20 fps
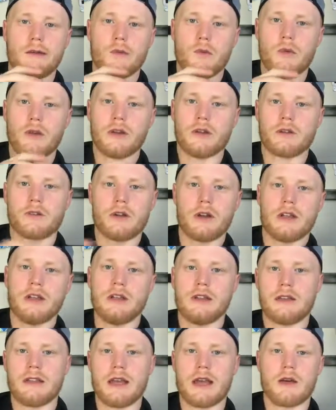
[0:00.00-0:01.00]
When you're
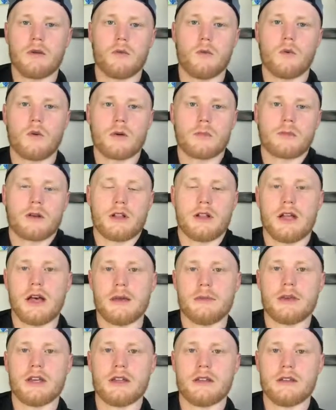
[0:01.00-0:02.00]
running in that warm
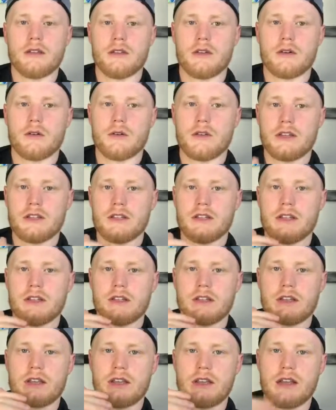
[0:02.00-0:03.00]
climate, you know,
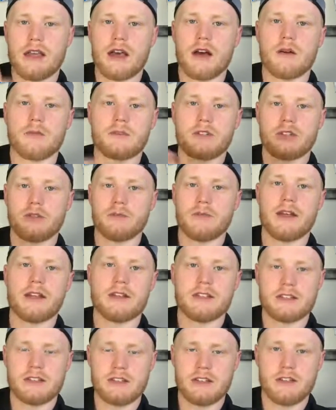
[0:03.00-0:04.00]
it can help
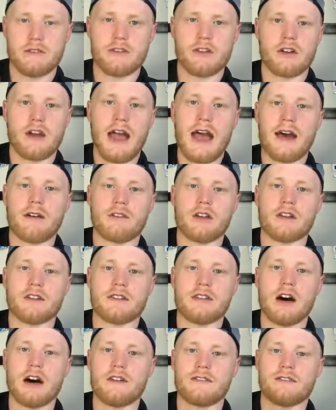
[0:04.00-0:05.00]
tremendously if you're having a
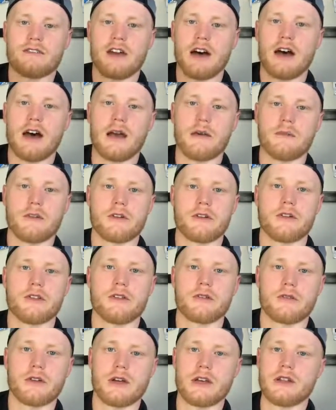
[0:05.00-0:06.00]
tough time during
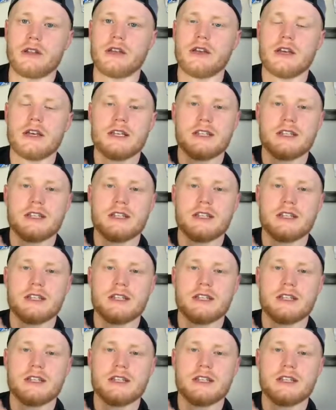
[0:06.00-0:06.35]
the run,